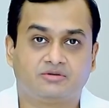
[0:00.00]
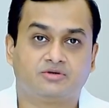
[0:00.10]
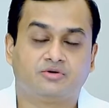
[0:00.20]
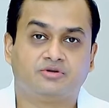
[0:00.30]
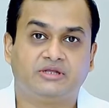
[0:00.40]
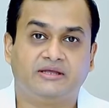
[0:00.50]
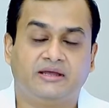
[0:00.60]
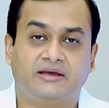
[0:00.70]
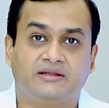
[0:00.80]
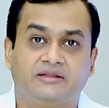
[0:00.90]
So
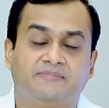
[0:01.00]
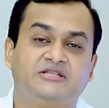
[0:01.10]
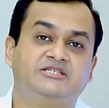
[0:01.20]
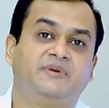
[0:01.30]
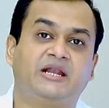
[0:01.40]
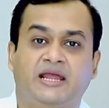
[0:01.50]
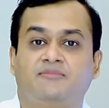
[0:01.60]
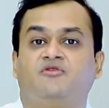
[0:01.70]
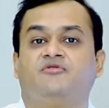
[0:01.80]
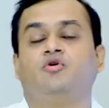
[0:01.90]
the principal
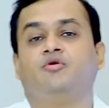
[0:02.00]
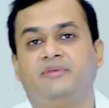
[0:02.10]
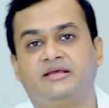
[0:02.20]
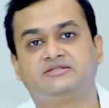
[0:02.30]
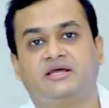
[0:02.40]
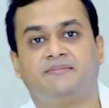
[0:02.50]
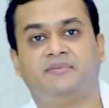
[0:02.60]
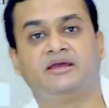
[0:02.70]
aim of a home-based therapy